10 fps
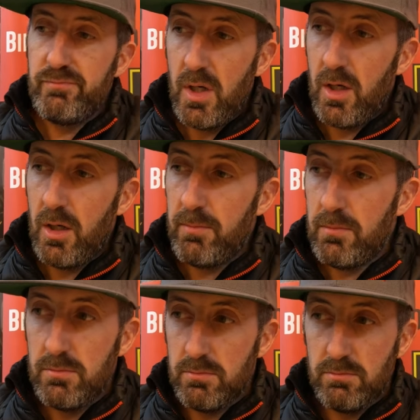
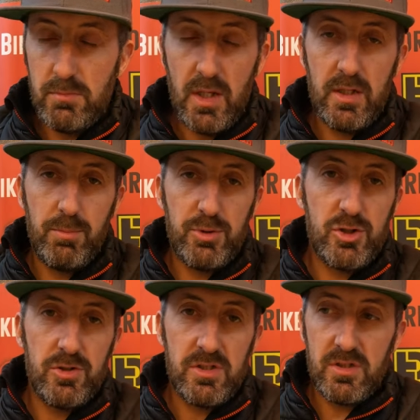Um, and it
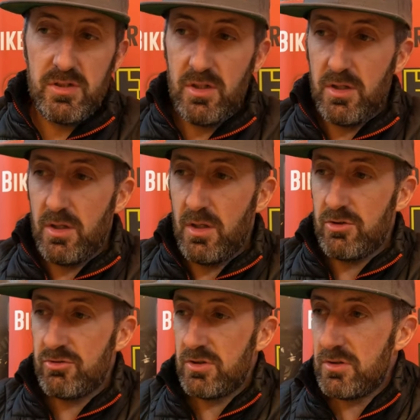produces uh, one
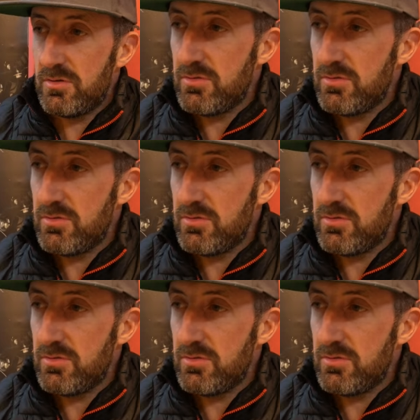hundred